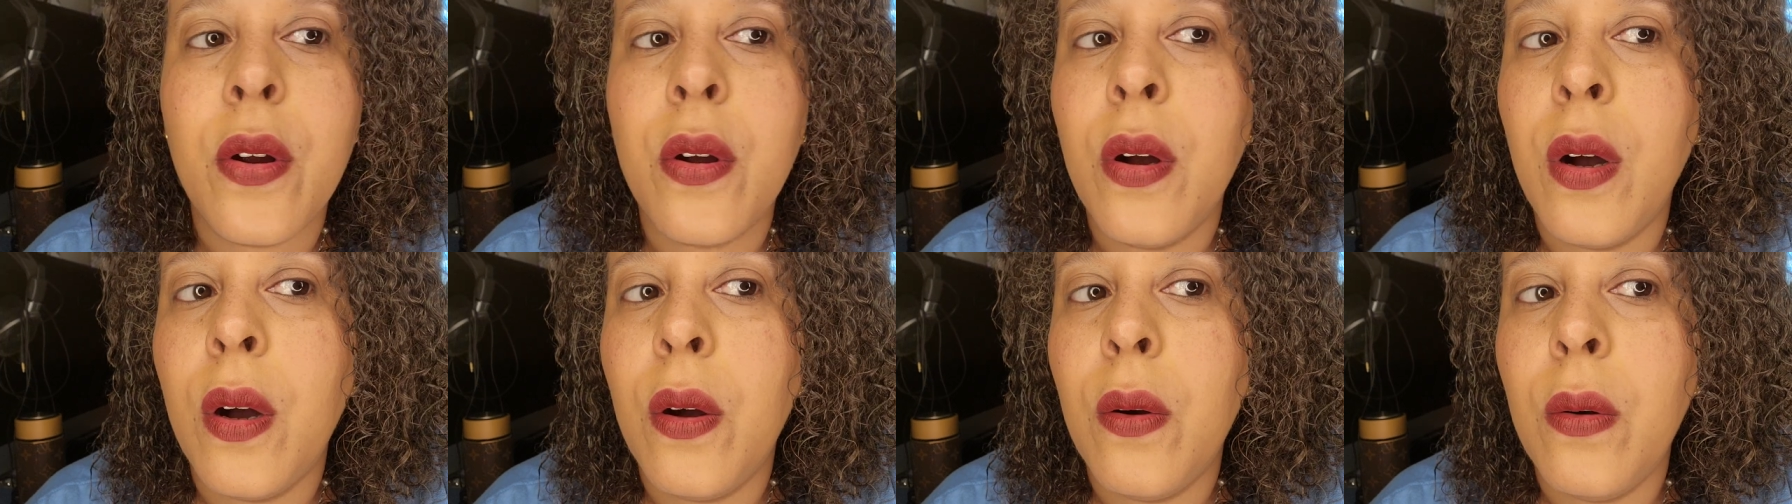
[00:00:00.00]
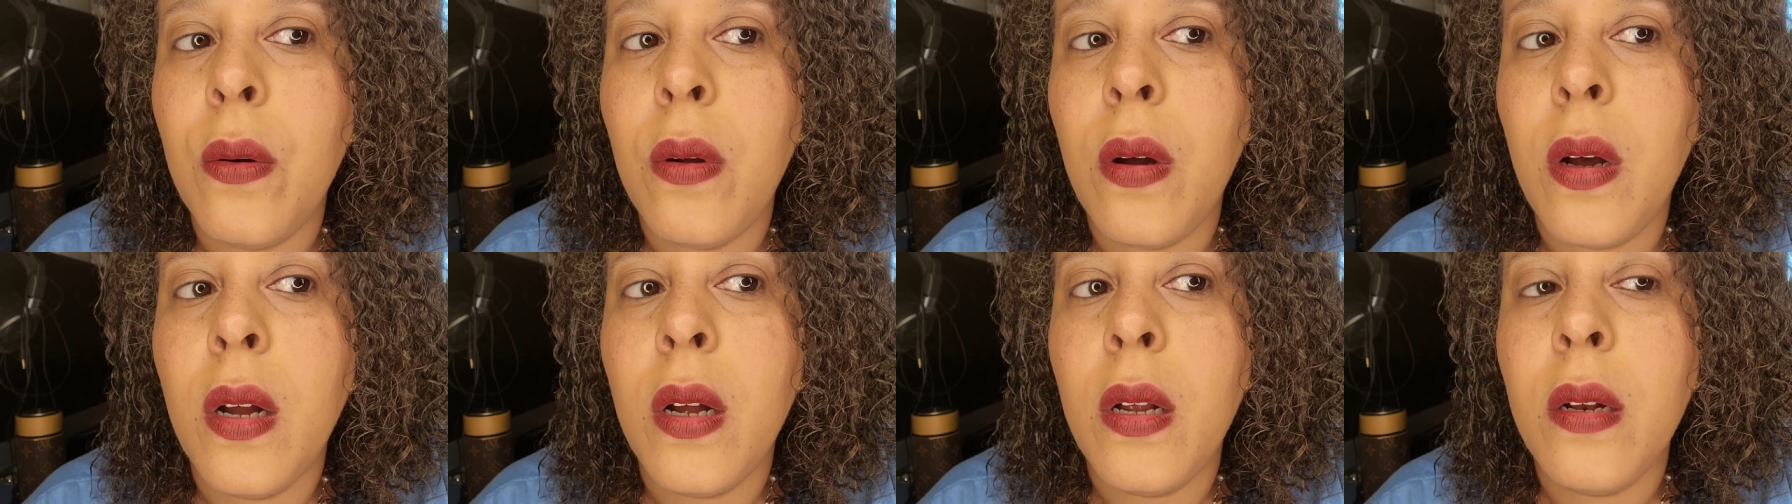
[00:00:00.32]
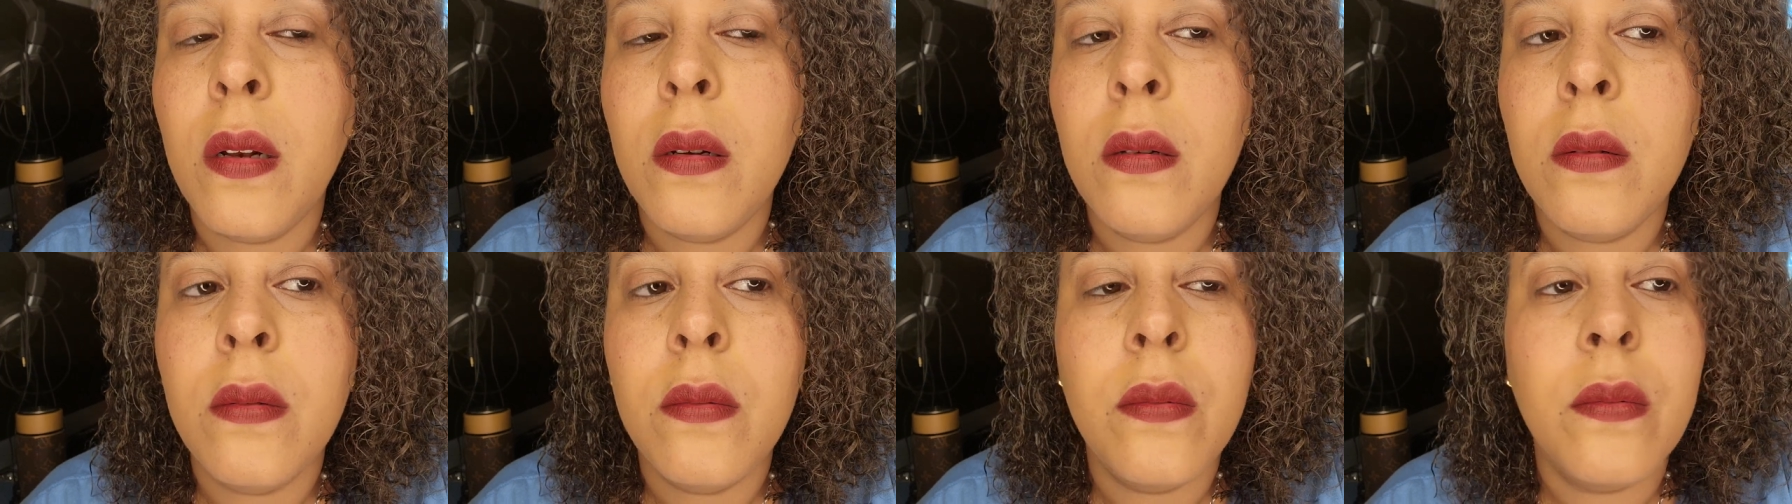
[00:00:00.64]
coat
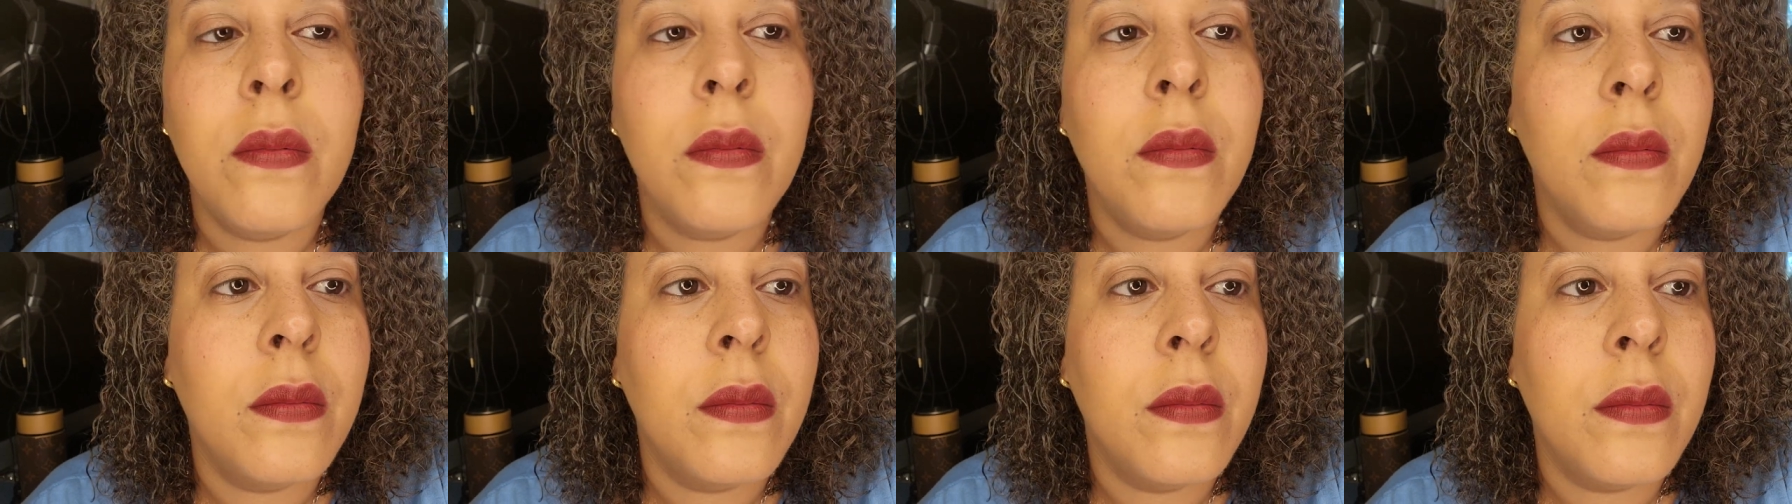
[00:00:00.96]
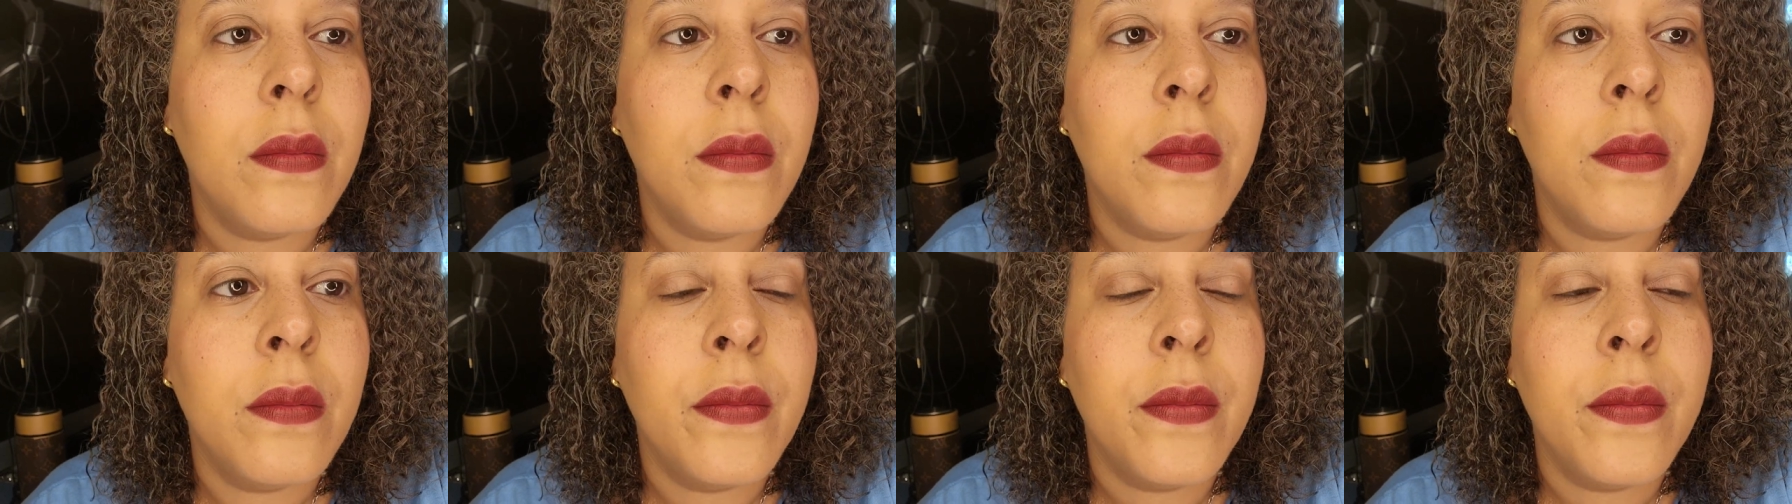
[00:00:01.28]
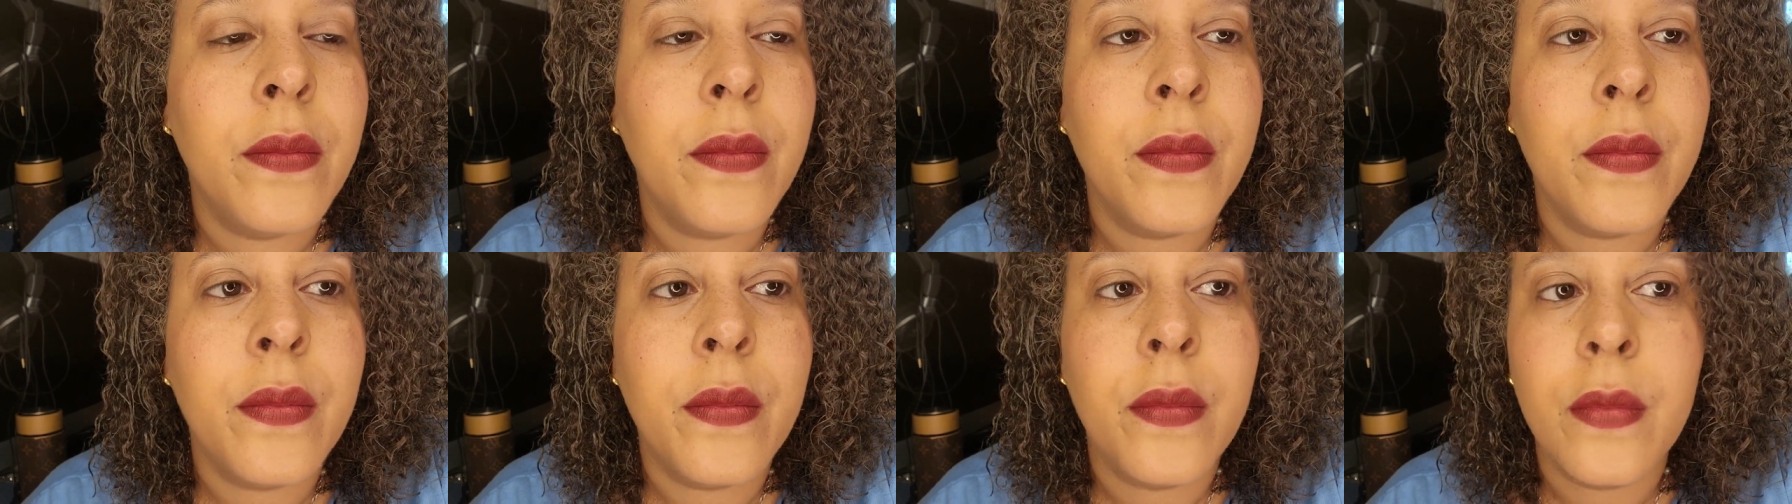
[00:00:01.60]
on,
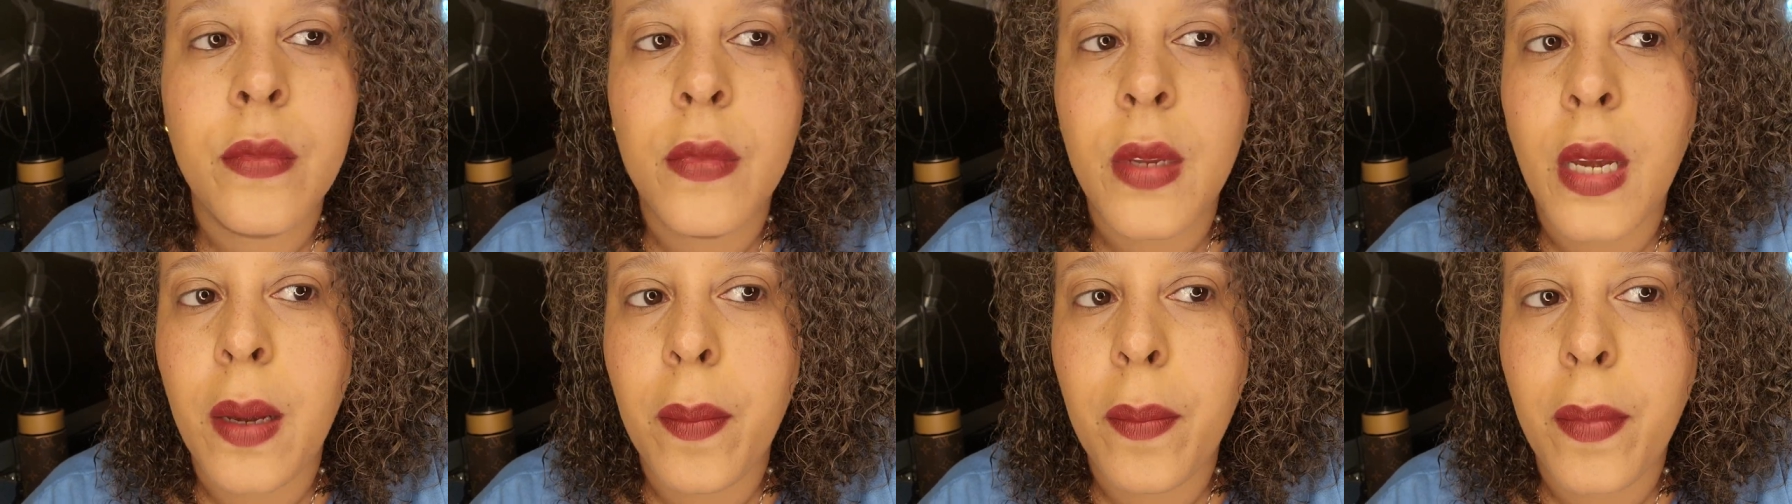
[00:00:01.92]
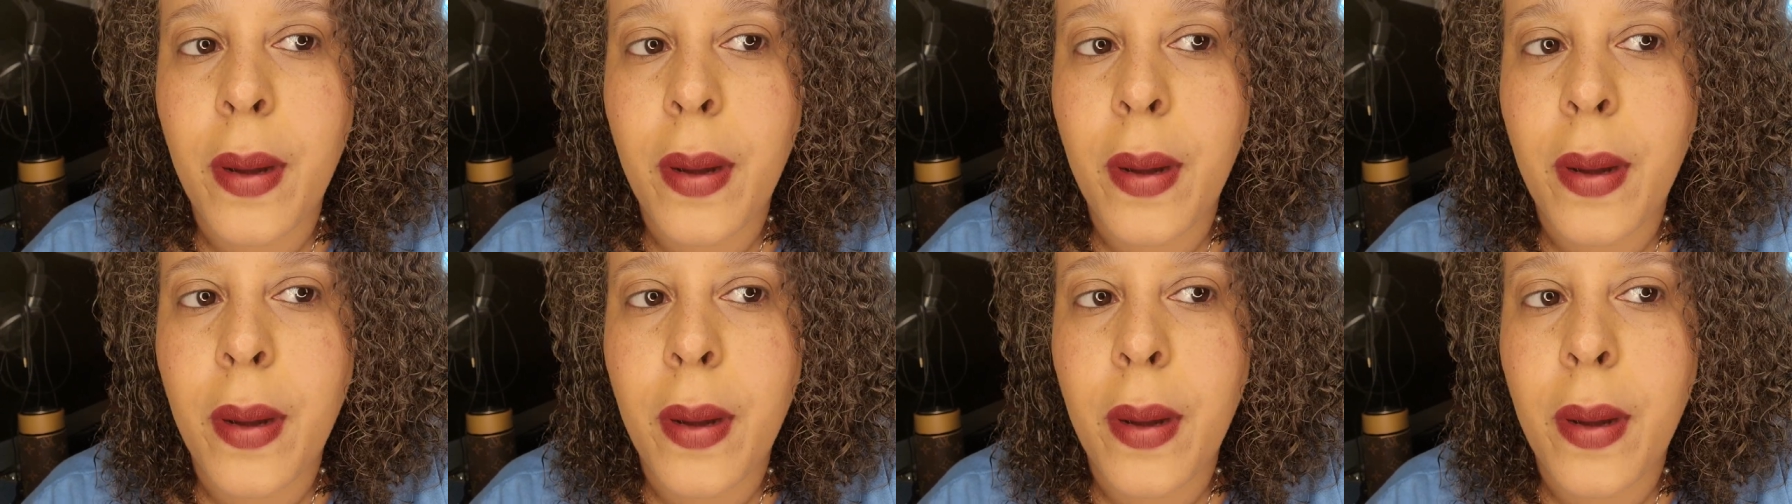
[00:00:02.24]
it